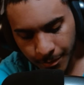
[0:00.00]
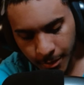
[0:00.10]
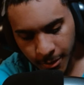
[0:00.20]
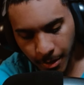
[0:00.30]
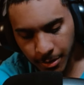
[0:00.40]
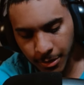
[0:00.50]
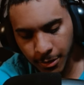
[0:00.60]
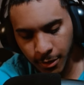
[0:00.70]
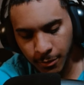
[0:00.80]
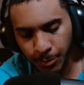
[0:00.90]
Especially since
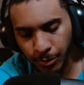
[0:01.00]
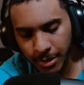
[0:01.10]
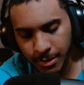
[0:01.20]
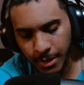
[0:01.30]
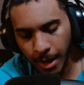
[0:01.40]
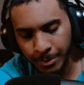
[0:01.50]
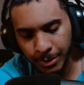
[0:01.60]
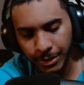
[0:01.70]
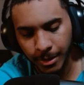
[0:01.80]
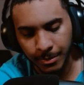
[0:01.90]
this Broly is not
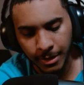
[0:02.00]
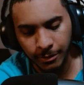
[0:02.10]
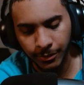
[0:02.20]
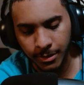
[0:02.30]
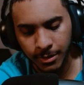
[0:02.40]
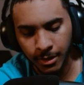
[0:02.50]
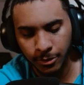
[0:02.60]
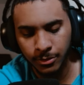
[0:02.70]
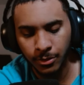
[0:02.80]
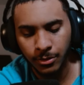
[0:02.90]
building up defense. Like,
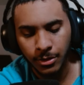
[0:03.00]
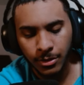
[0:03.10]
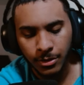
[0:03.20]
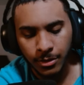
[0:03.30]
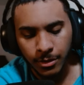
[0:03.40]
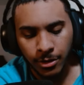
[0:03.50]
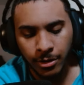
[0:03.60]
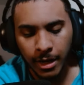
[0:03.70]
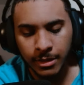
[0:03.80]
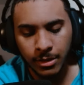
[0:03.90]
there's no... You're
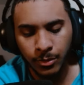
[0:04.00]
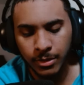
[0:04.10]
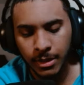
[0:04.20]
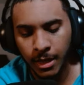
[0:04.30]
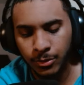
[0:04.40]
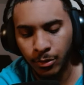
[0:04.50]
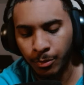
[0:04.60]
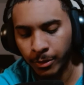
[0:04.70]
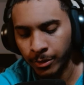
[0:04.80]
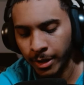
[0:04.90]
not just going to get to a
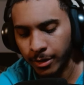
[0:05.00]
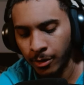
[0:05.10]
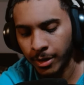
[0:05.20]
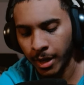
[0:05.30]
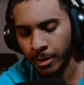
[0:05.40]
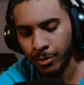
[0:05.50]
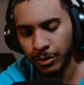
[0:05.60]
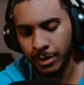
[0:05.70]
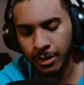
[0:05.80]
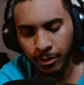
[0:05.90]
point where, like, okay,
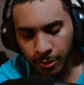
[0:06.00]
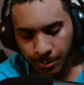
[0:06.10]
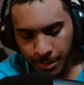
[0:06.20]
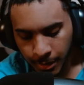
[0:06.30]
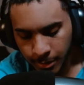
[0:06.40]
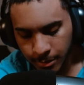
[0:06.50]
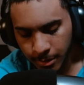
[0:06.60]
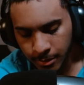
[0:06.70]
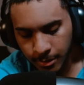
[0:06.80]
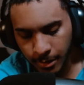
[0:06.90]
Broly can no longer be touched.
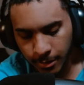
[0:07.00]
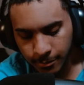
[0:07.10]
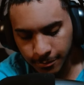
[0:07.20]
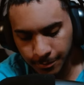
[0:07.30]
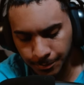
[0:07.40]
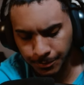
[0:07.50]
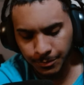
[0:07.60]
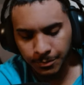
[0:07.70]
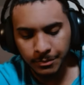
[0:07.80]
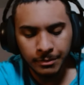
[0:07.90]
He's gonna...
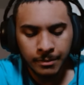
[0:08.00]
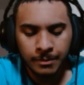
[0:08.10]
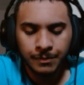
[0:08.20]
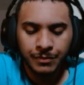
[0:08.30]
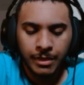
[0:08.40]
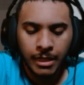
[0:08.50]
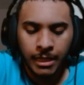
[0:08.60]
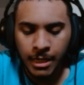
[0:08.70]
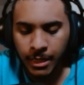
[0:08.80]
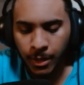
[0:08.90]
he
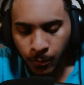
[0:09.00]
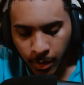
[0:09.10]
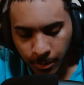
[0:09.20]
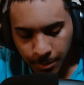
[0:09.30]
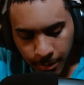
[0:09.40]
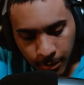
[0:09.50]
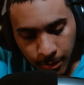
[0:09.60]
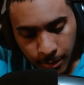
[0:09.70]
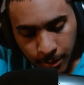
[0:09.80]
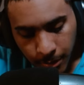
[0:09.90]
can get walloped.
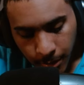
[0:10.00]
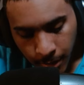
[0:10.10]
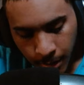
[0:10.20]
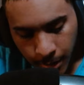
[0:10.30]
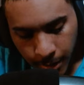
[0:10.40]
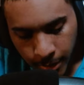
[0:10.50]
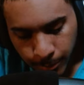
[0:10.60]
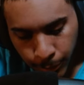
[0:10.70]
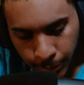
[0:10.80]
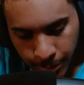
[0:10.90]
INT
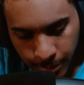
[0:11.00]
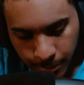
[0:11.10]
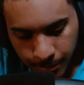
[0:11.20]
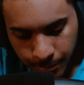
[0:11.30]
Broly...